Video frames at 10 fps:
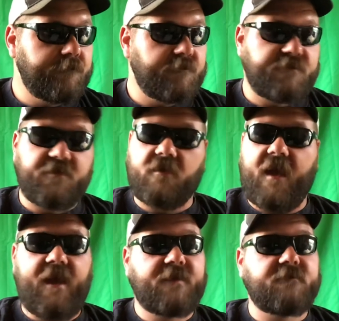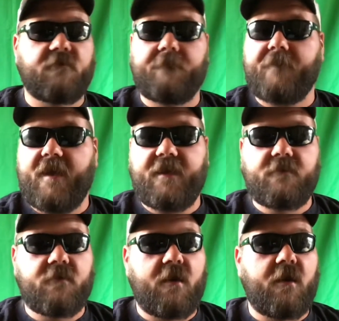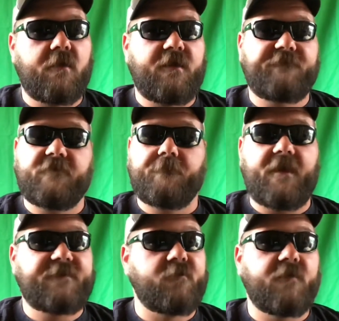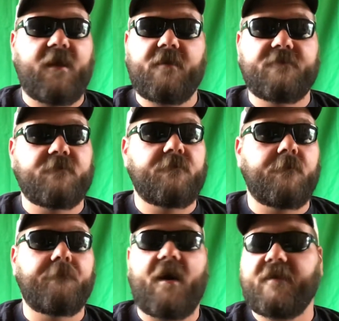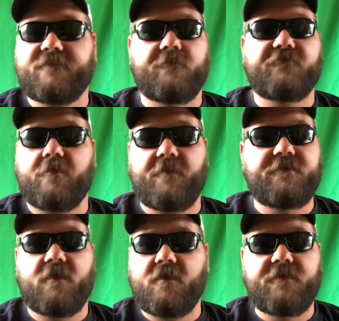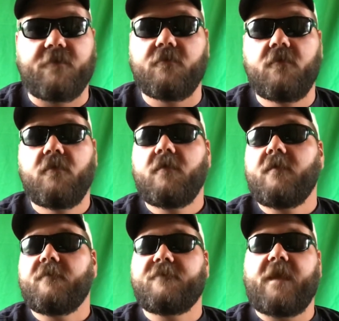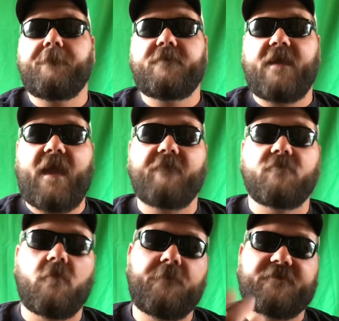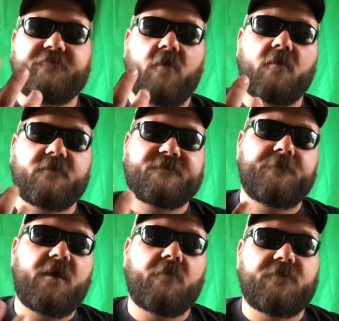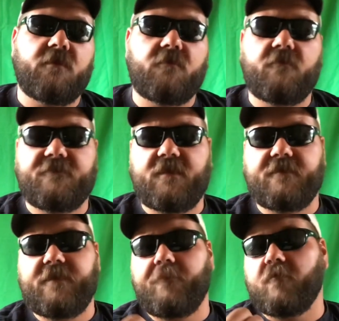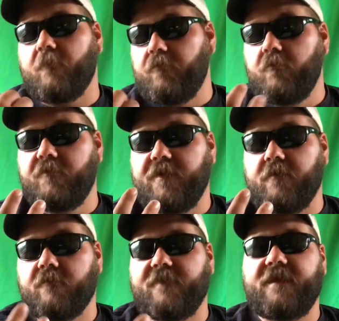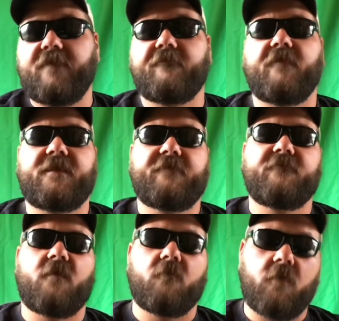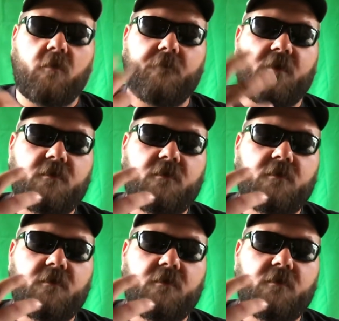They're excellent bait. If your bait store carries them, buy some and try them out in your area. They have a little bit stronger smell than a typical bluegill, and they give a different aroma